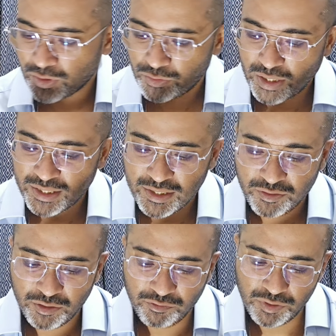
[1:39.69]
So I did
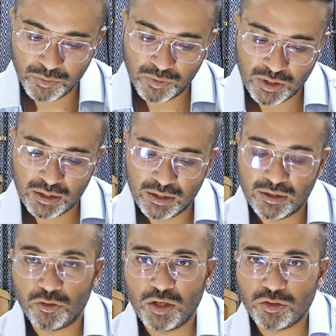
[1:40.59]
review
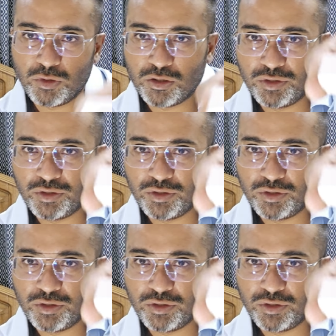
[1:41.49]
Royal Tobacco